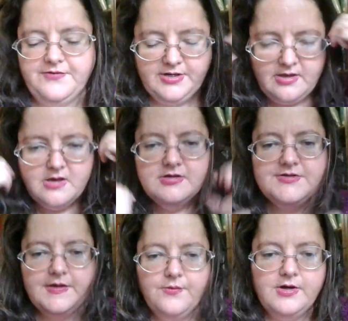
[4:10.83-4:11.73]
and
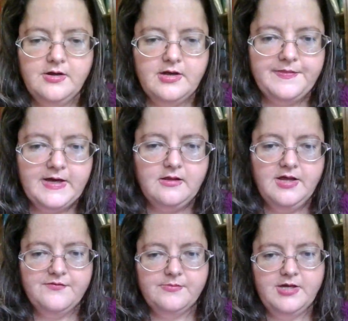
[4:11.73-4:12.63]
it's like, well, you're not that
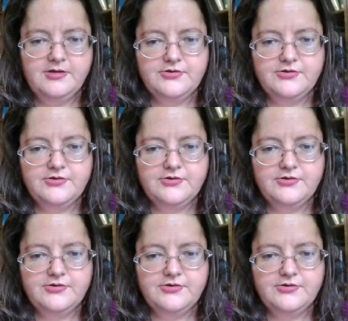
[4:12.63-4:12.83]
clever, man.